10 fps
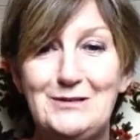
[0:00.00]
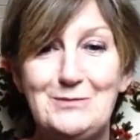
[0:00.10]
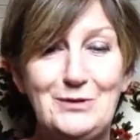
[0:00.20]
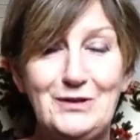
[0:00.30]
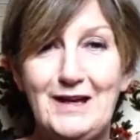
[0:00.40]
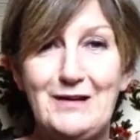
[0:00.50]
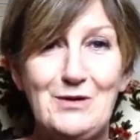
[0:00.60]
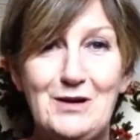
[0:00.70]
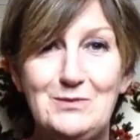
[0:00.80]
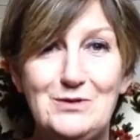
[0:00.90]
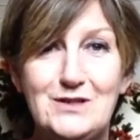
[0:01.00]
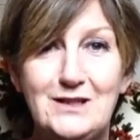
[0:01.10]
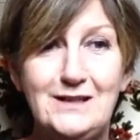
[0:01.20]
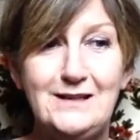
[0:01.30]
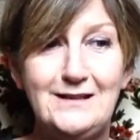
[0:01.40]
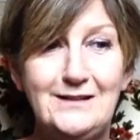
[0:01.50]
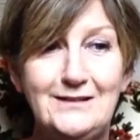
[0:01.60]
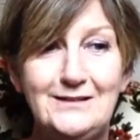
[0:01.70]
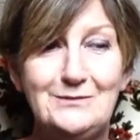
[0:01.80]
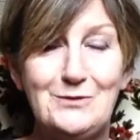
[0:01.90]
But yeah, what a bloody,
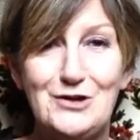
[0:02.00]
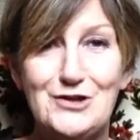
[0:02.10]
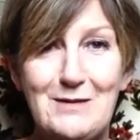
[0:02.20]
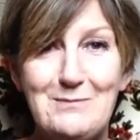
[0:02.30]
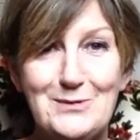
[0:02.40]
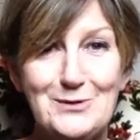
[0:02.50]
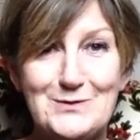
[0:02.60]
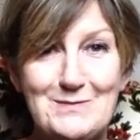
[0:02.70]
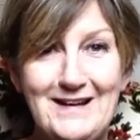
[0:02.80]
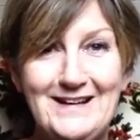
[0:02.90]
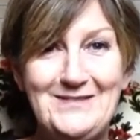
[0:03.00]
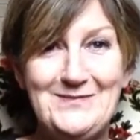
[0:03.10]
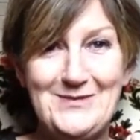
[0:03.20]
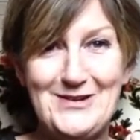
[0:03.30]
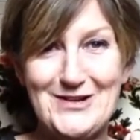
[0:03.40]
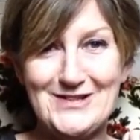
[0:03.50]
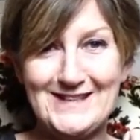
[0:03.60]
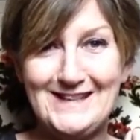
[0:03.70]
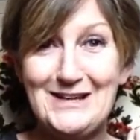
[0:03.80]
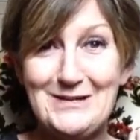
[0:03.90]
what a shambles mine was.
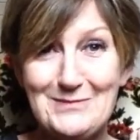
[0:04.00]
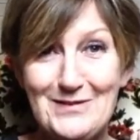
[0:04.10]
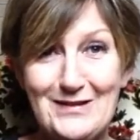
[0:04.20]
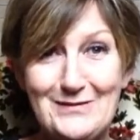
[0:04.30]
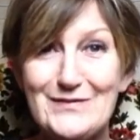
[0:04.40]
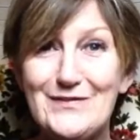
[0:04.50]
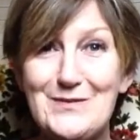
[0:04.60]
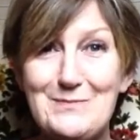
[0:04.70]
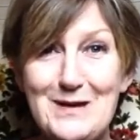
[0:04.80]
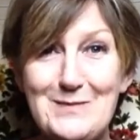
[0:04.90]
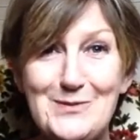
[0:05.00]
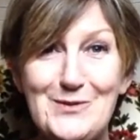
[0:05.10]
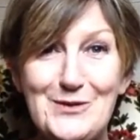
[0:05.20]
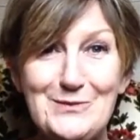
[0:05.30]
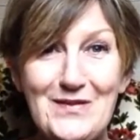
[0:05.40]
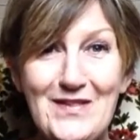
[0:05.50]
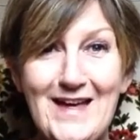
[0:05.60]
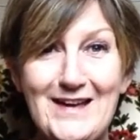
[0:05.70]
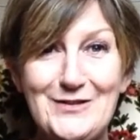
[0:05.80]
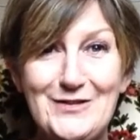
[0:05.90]
But that was for the people that were
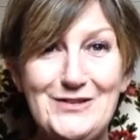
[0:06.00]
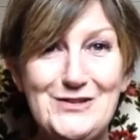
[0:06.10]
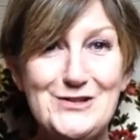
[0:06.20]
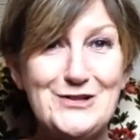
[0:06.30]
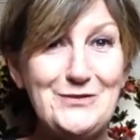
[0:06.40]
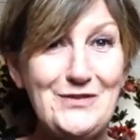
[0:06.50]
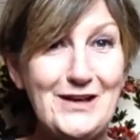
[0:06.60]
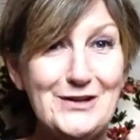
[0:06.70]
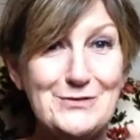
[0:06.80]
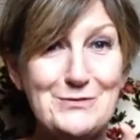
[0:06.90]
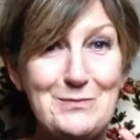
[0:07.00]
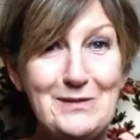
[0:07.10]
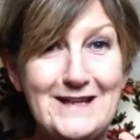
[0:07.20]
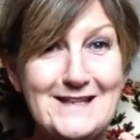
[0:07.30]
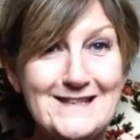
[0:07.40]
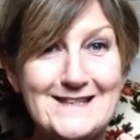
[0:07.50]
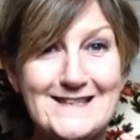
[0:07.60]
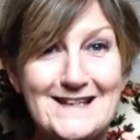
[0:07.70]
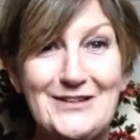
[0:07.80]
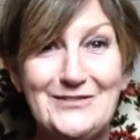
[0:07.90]
there, nothing to do with the actual place
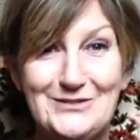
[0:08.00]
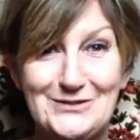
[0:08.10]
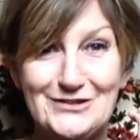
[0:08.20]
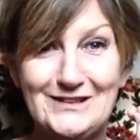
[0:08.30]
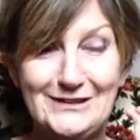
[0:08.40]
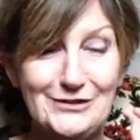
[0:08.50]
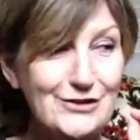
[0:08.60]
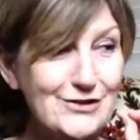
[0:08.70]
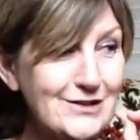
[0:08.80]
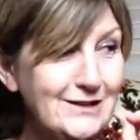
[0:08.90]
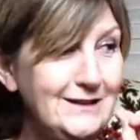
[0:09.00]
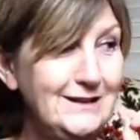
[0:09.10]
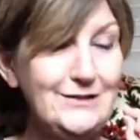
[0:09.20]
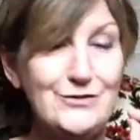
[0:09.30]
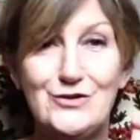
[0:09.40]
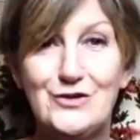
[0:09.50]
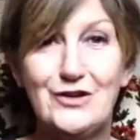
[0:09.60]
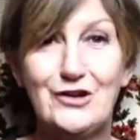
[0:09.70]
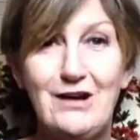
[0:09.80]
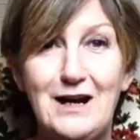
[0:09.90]
itself. It was really good. It's just the
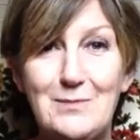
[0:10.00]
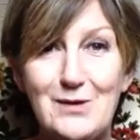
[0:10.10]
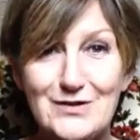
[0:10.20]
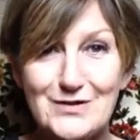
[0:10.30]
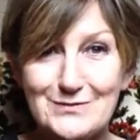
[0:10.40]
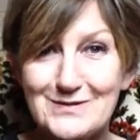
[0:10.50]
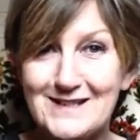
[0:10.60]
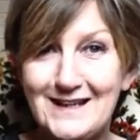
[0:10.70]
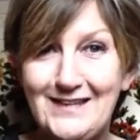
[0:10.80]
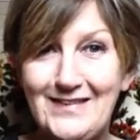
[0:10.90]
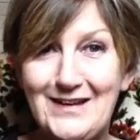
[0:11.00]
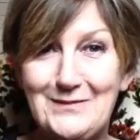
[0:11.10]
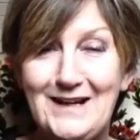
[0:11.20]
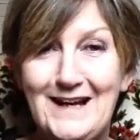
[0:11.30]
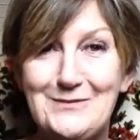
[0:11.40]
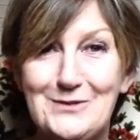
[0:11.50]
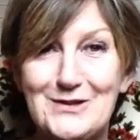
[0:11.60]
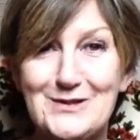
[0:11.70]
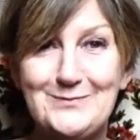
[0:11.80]
crackpots that were staying there when I was.